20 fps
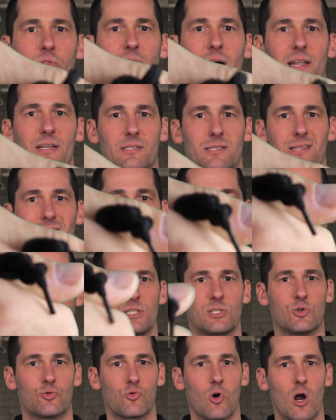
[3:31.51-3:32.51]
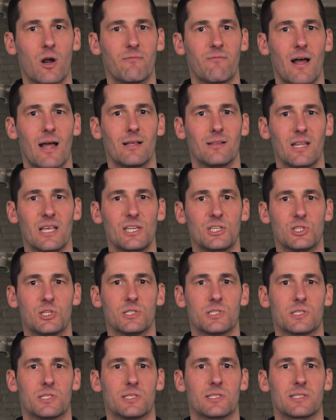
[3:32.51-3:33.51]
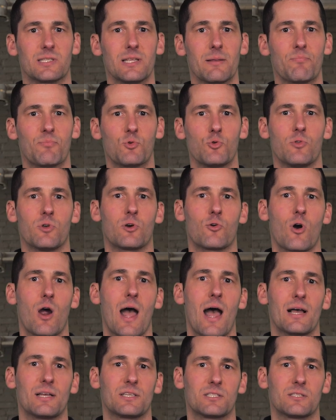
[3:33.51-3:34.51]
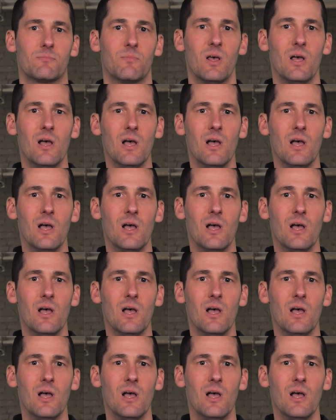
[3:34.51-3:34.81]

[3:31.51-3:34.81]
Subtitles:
that is allowing drug violations to slip through the cracks.